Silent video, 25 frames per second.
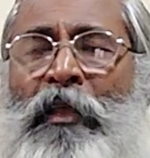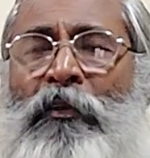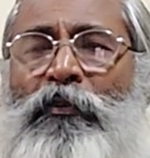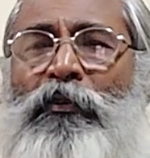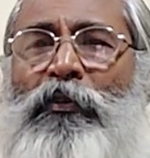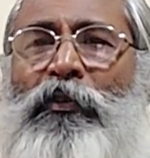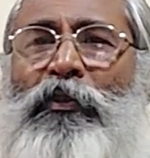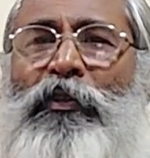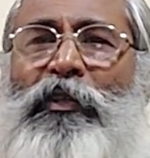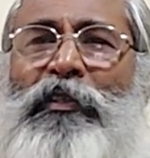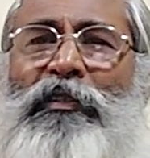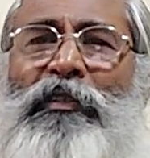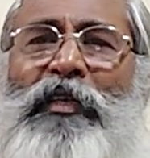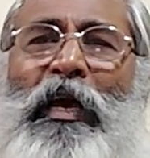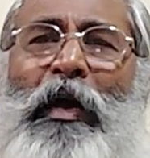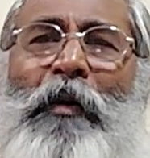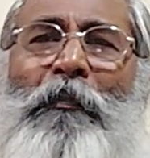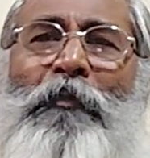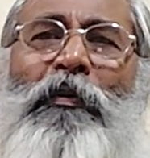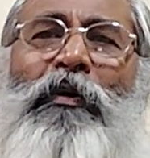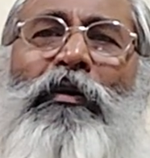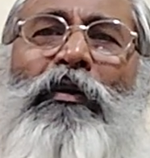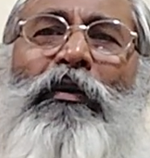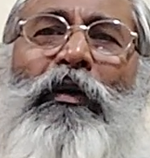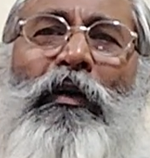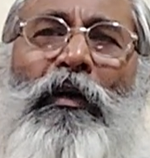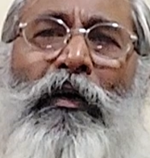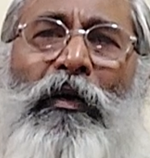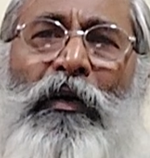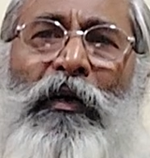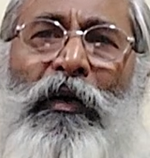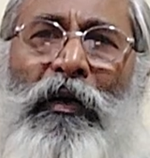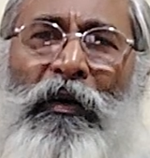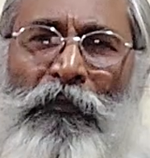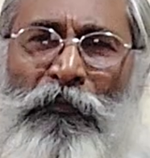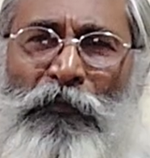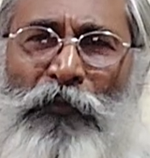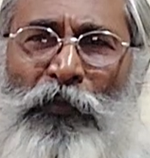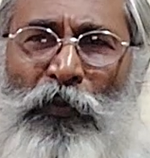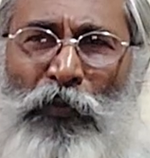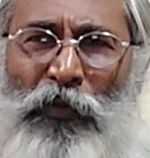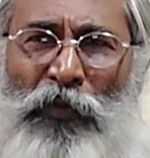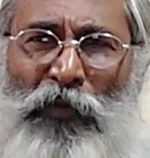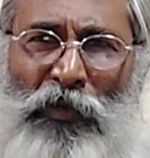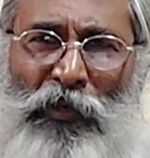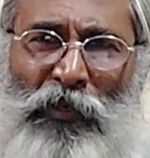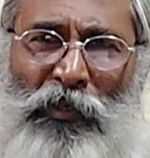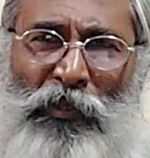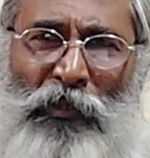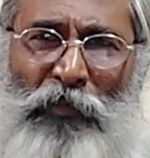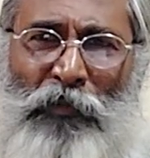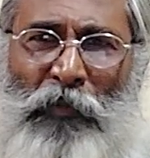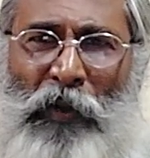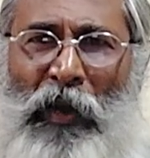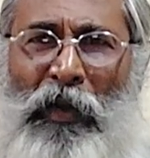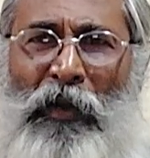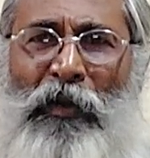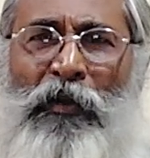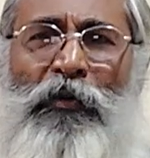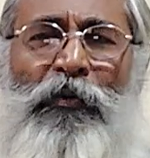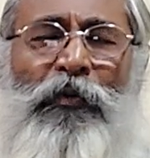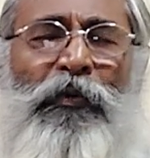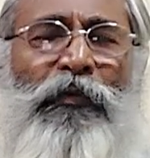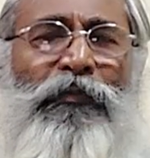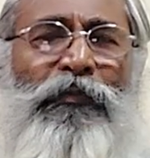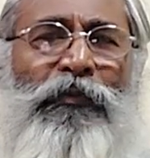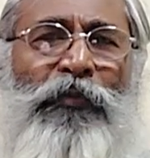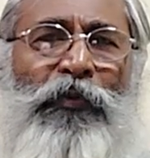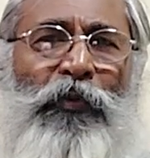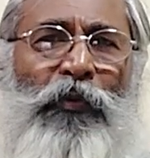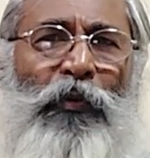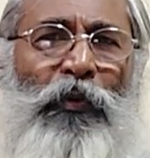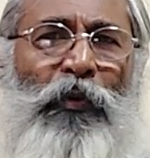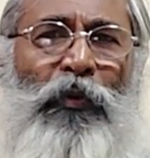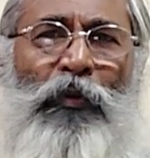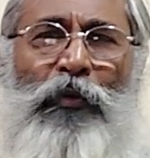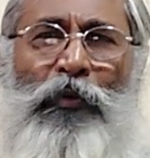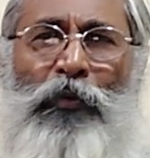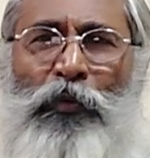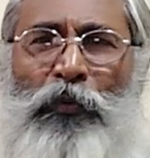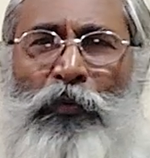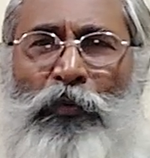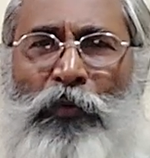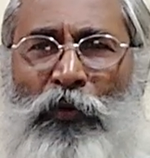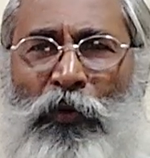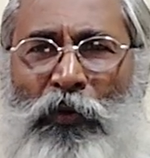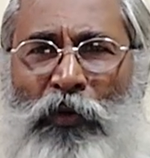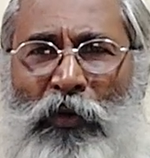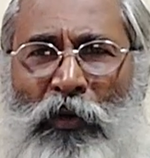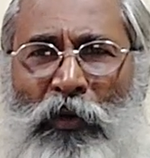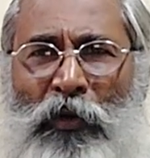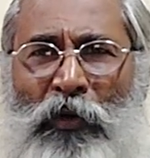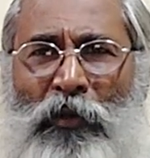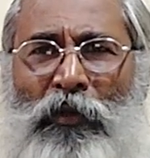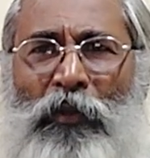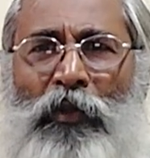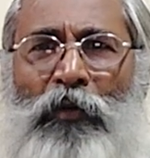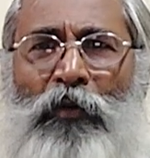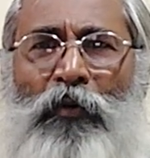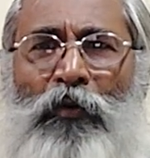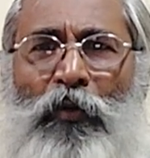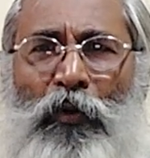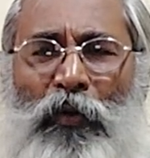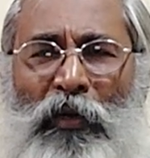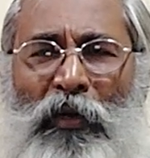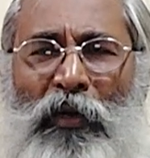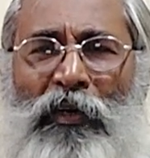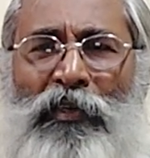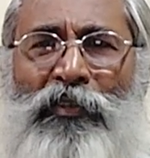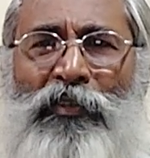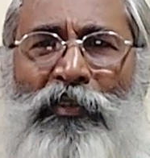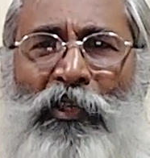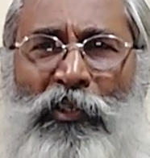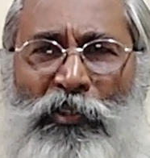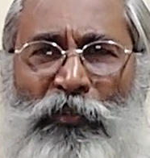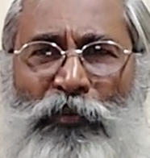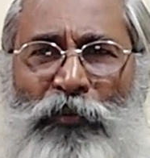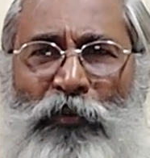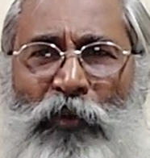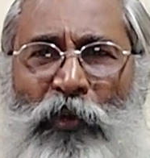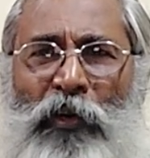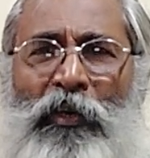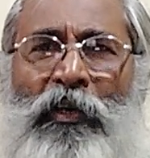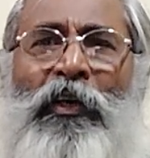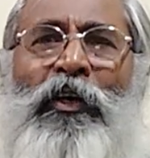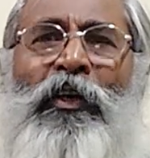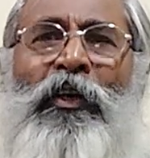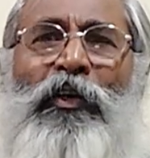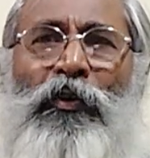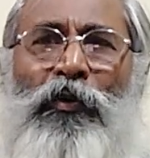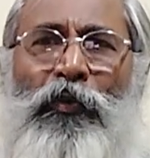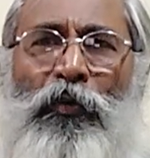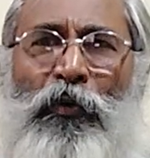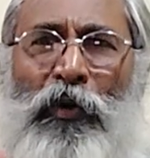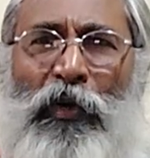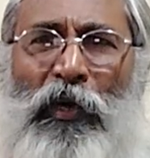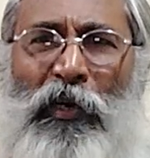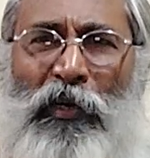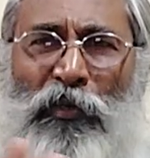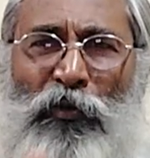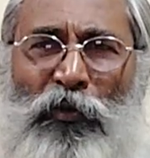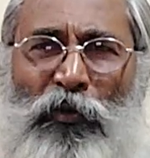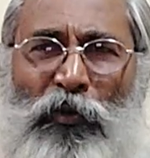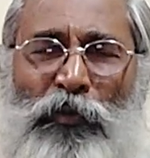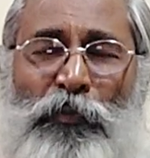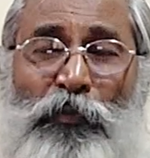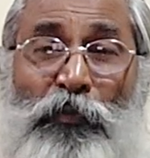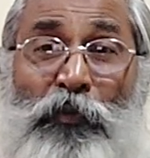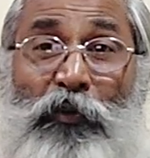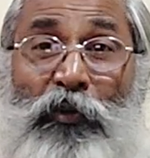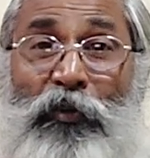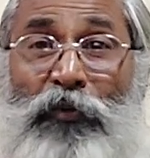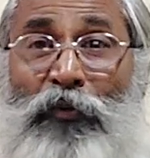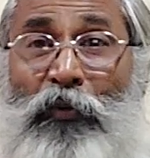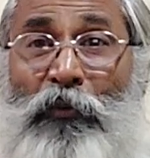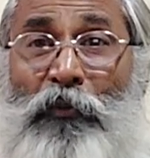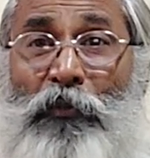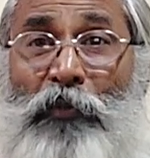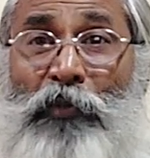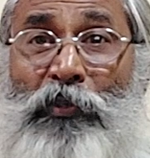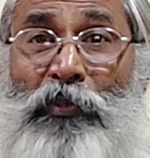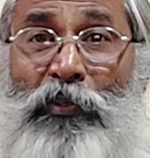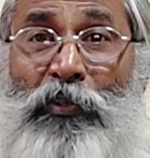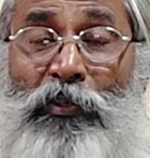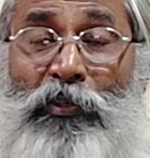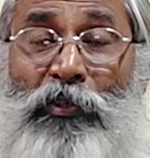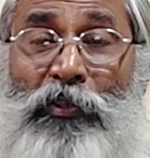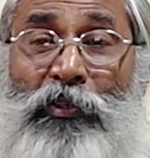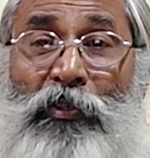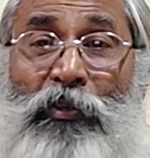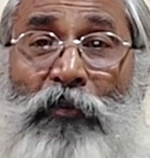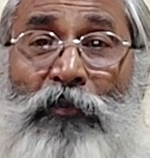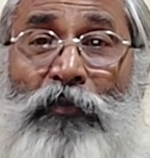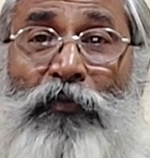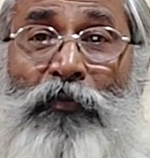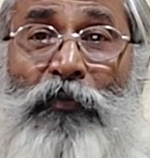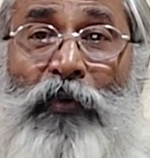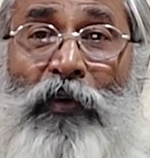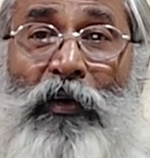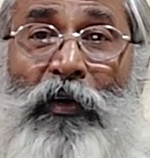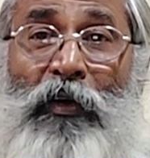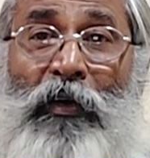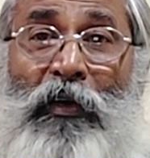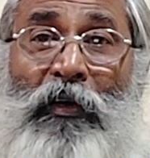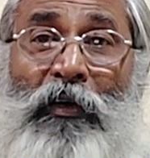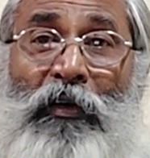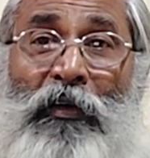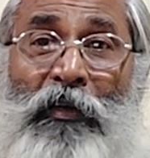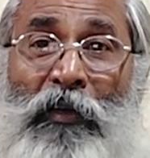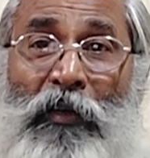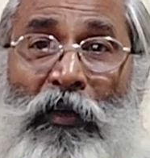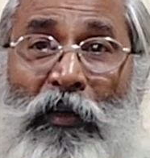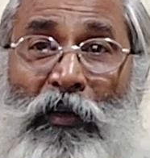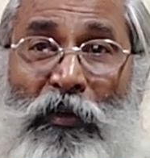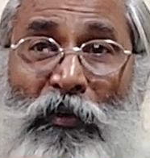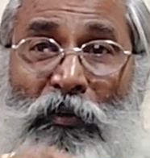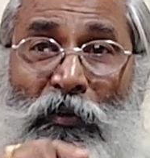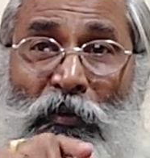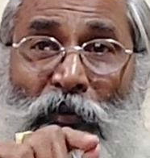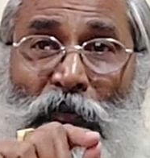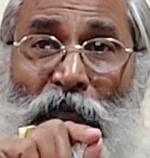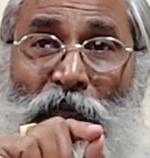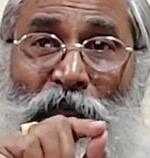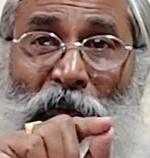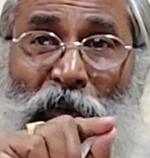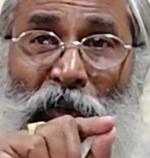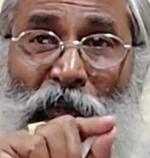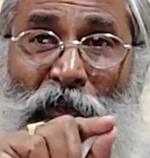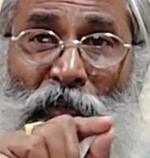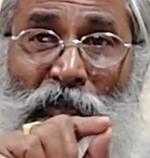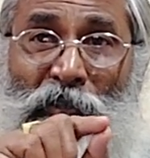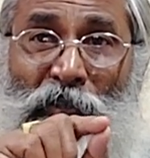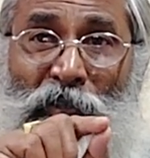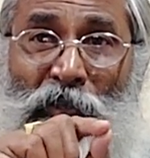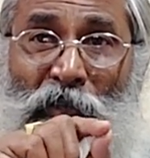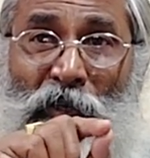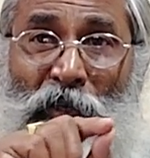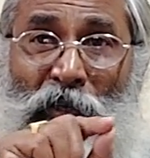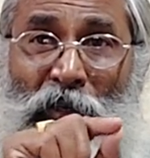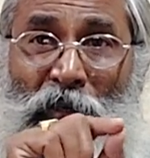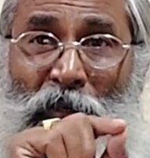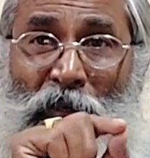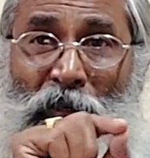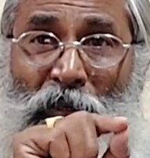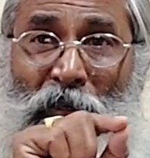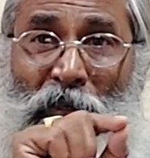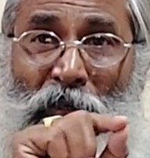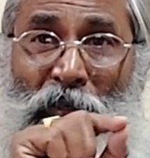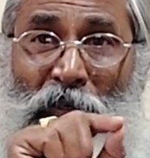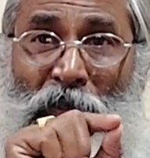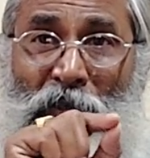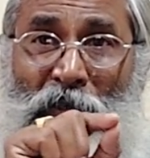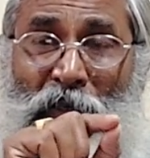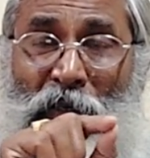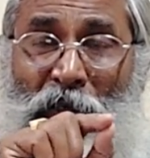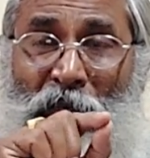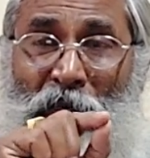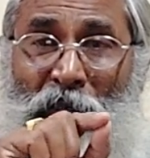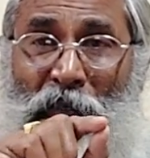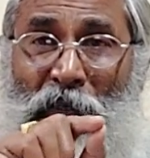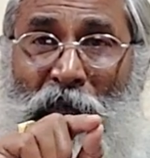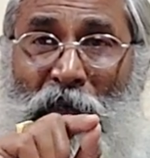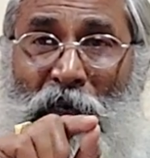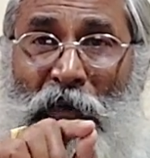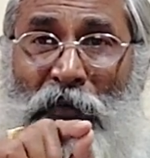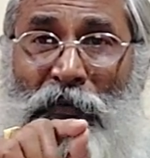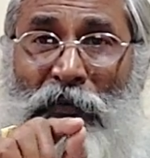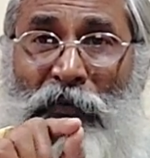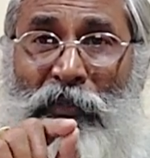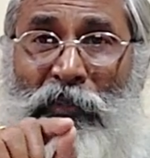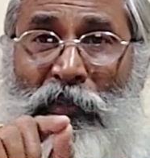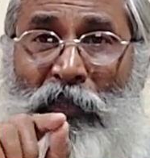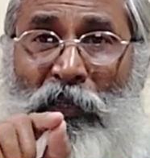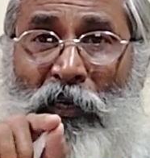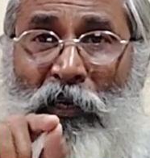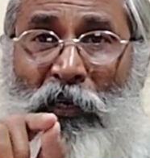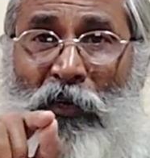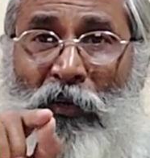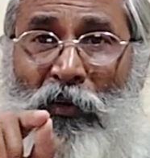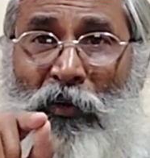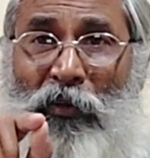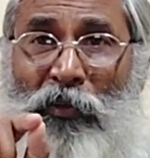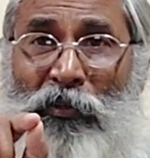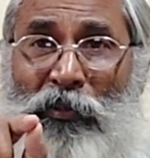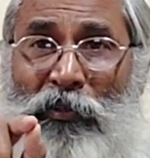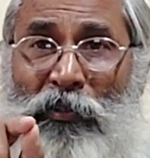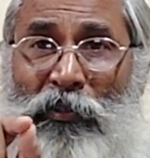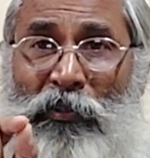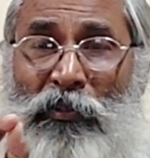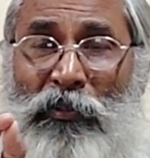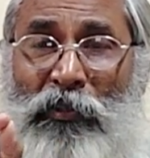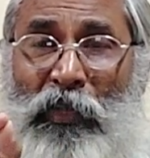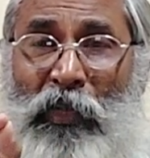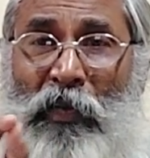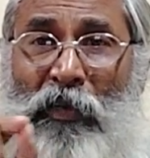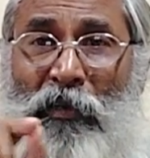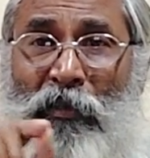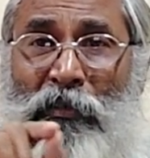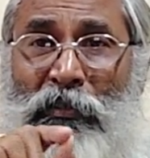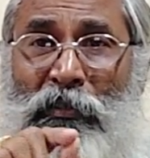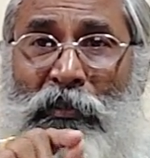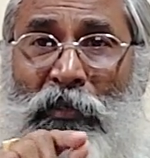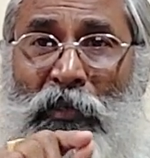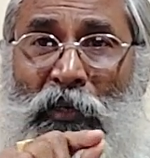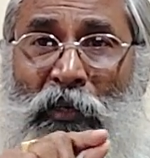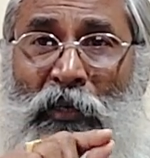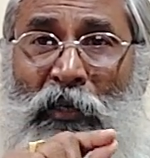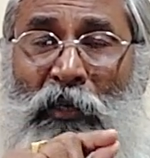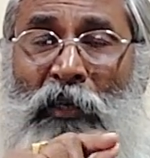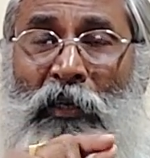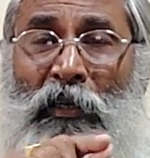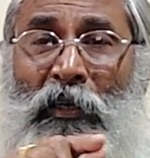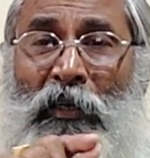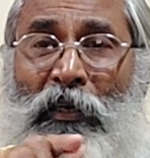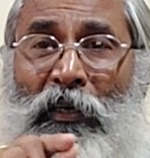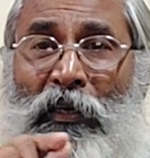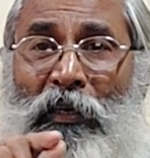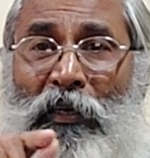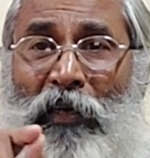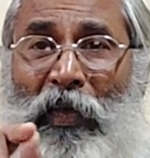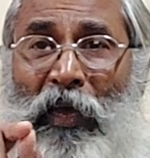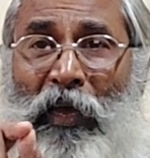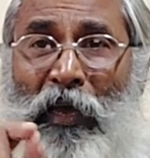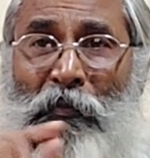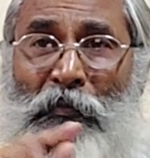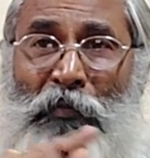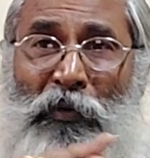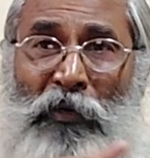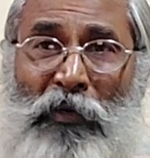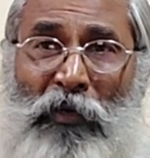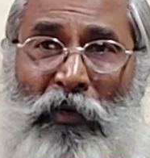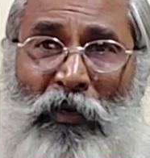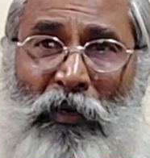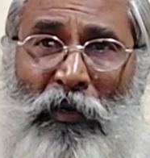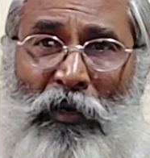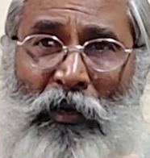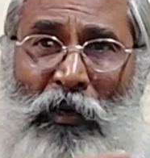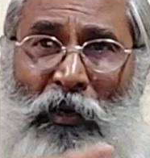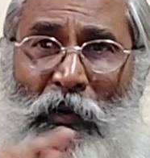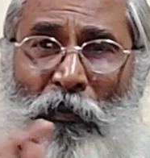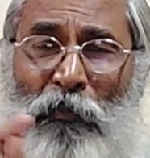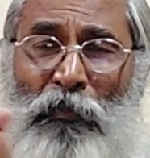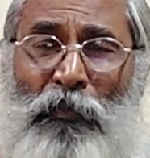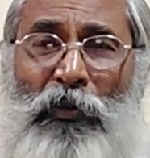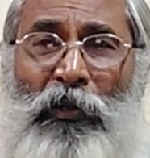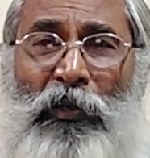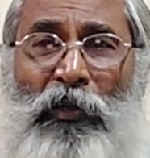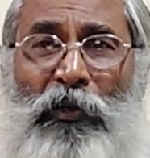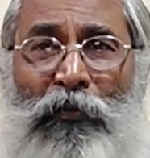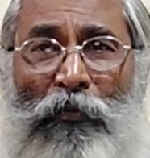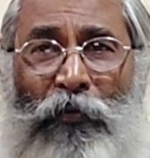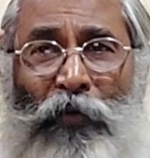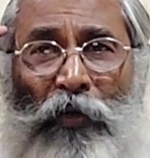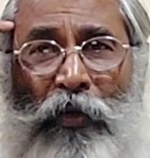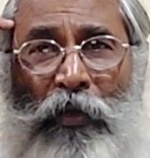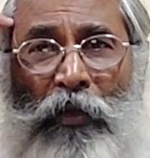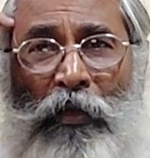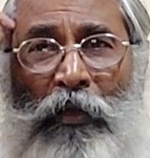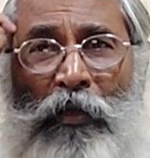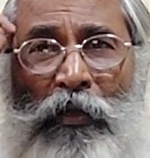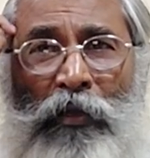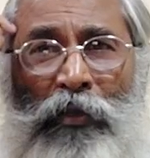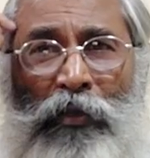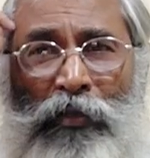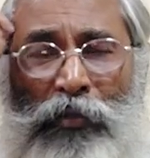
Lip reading: So this happened a few years back. If you go to your the Google and search for it, you get those beautiful pictures of you know, Venus traversing across the Sun's diameter in an oblique way.